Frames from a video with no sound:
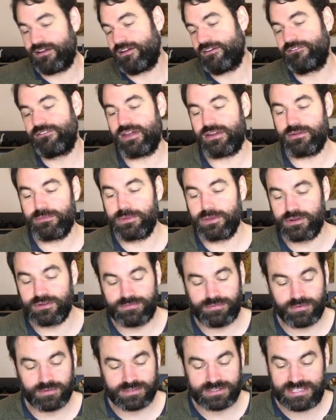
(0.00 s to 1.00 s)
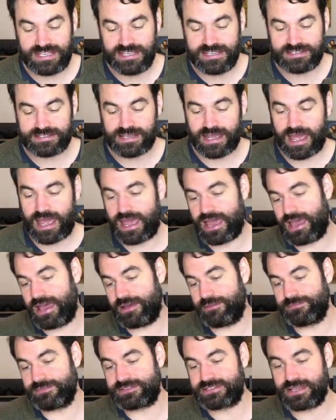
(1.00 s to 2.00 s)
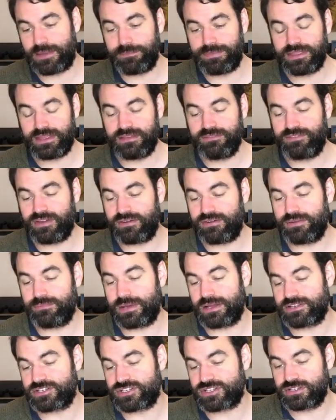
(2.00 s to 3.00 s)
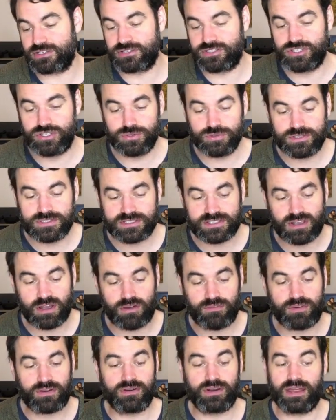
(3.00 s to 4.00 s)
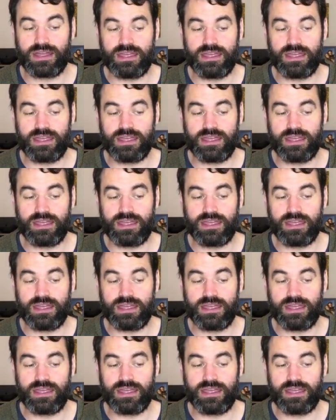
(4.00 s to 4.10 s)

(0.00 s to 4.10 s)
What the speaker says: very beautiful teas, something very much to discover.